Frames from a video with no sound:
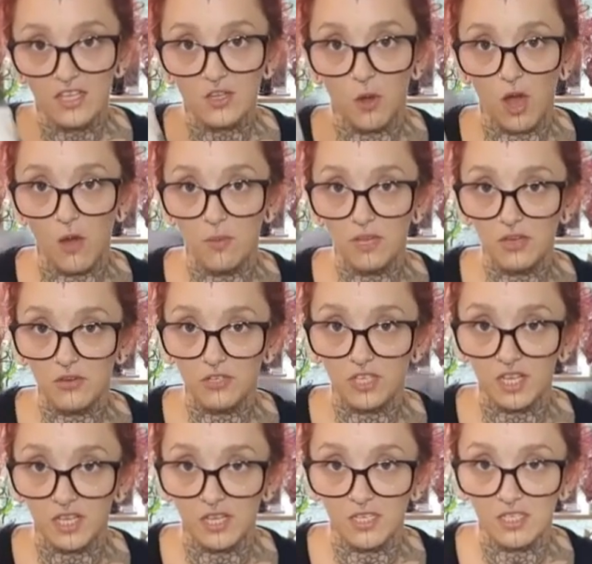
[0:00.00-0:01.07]
So I'll be
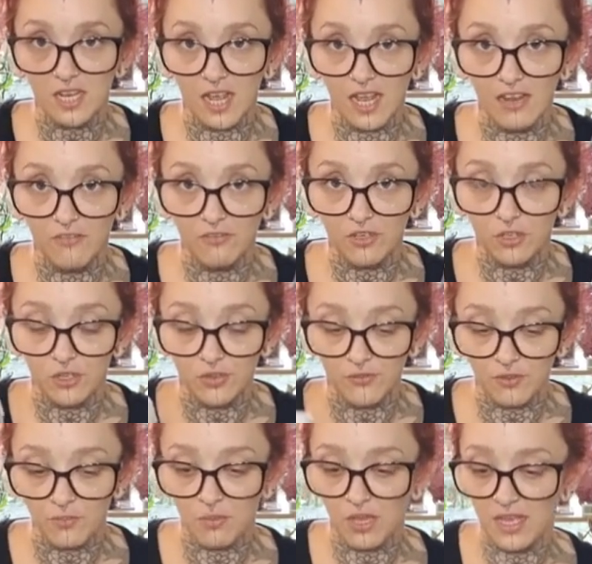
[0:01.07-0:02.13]
using it today for two
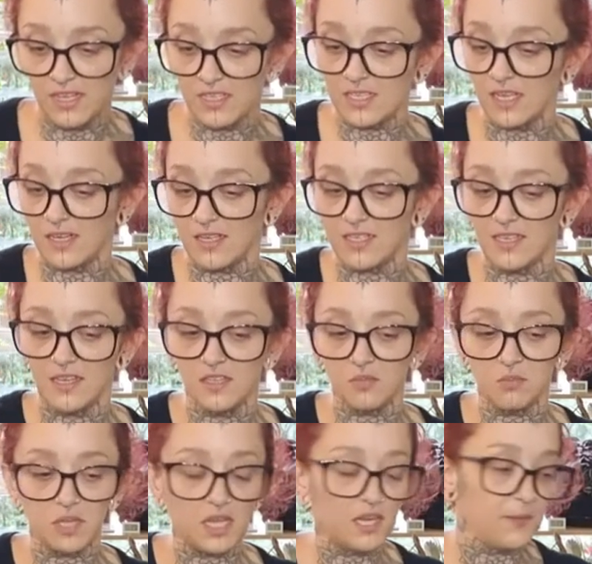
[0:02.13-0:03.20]
different plants, like I said at
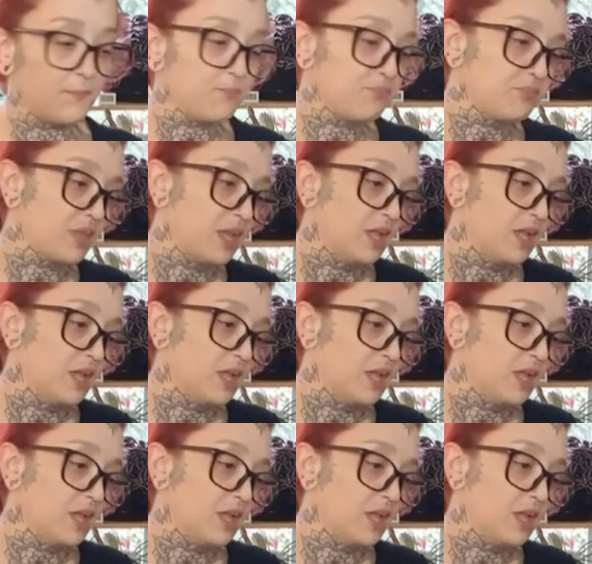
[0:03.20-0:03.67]
the beginning.